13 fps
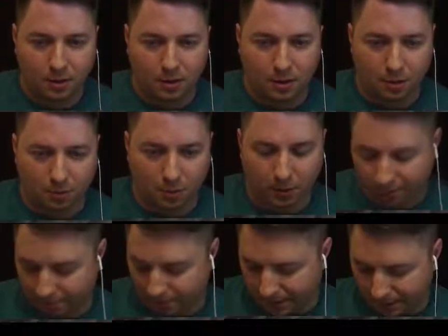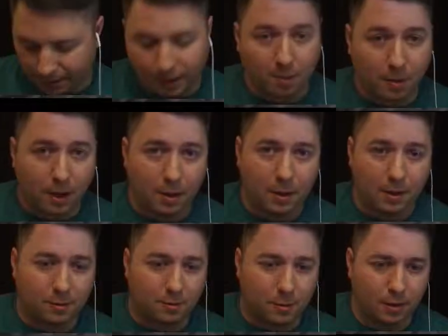I really expanded out my
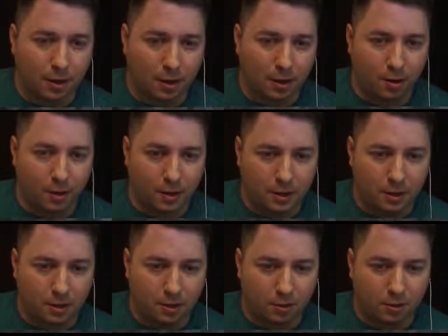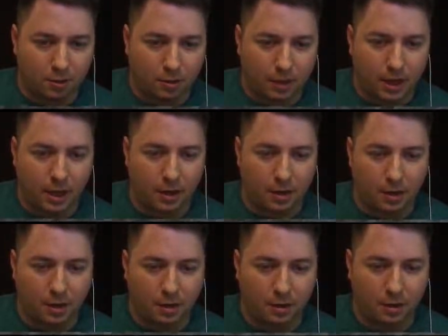basement area here and
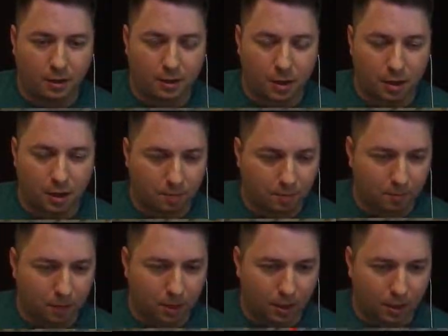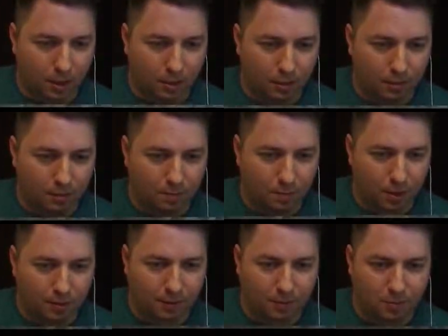lit it up.
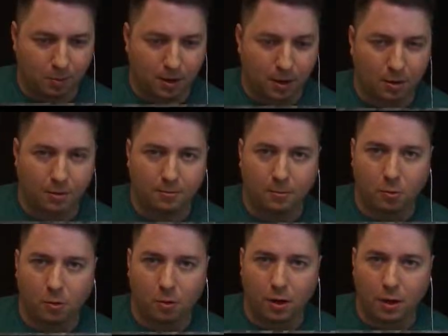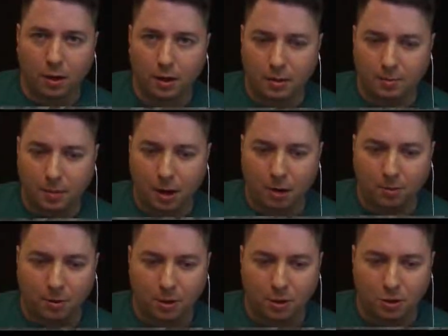Basically prepared it for power
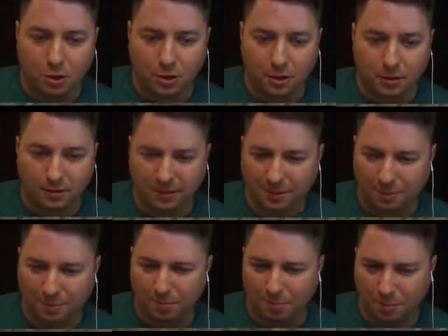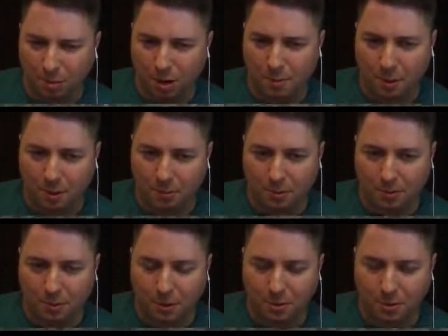production, because that's primarily what I'm
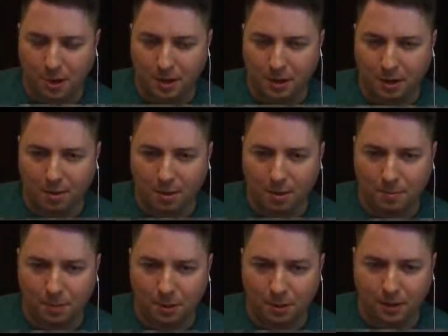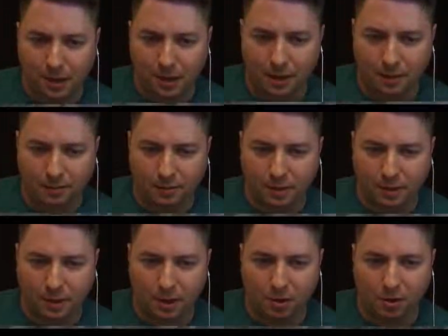going to do down here. I may put a
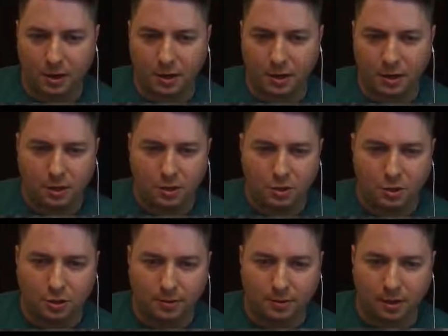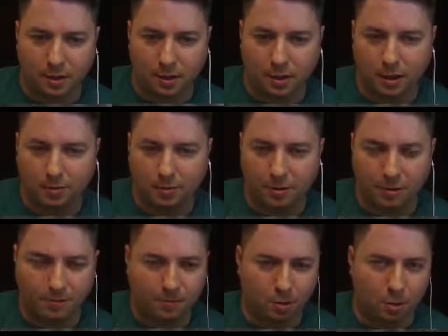secondary just livestock
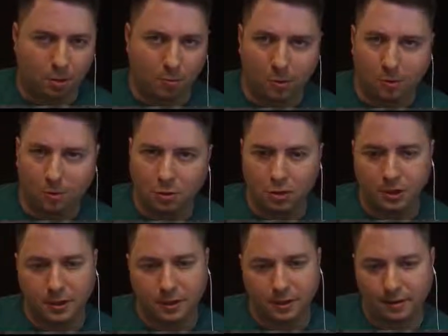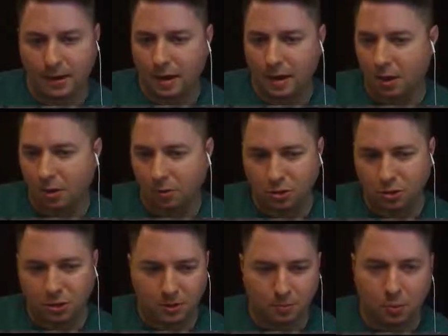farm, whether it's chickens, cows,
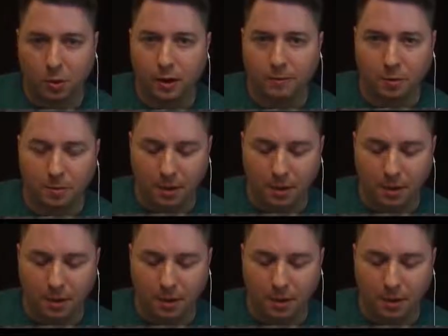sheep, whatever it may